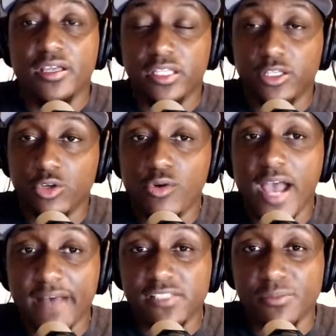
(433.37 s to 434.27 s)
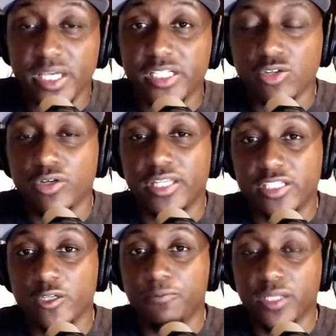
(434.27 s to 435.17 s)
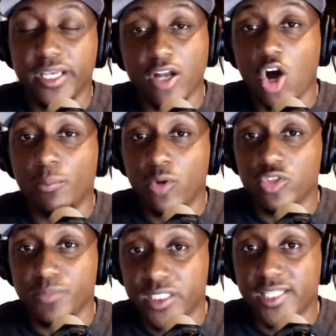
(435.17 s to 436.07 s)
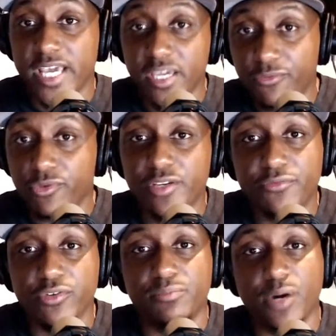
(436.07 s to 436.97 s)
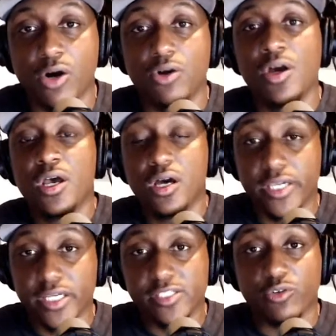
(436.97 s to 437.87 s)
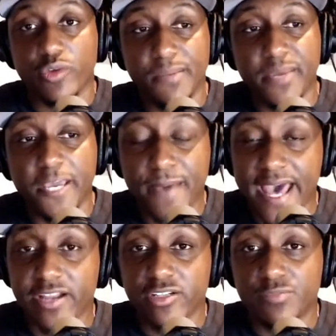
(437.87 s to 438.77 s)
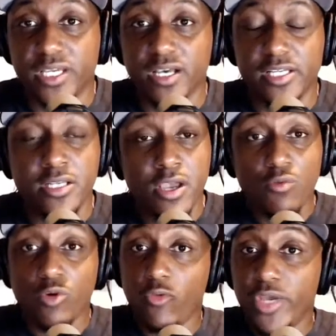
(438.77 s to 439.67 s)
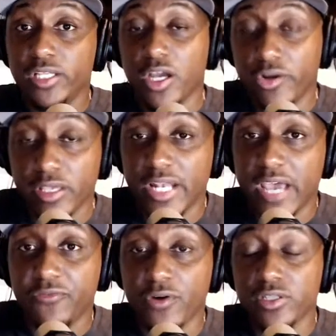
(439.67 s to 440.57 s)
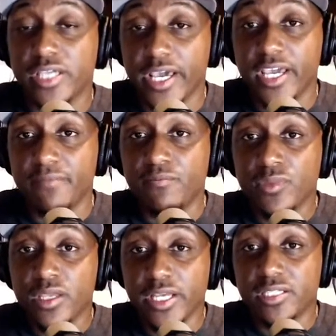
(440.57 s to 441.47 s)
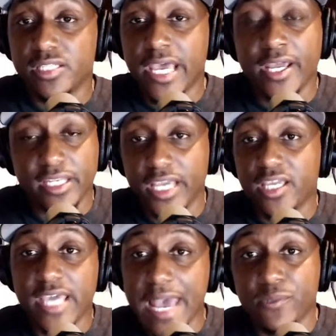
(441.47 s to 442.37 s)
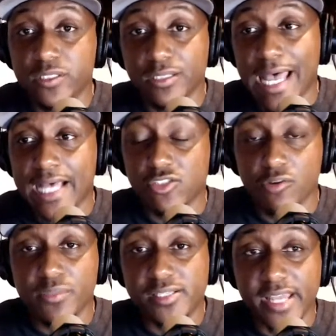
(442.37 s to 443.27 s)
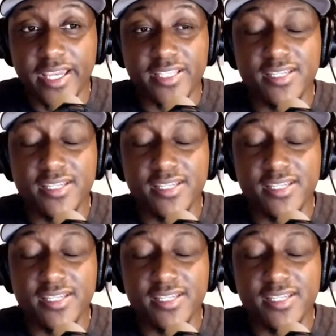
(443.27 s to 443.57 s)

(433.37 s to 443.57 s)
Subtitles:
you have to make sure that you're playing almost mistake-free football against the Green Bay Packers, because what we learned in that first game is that they can capitalize on mistakes.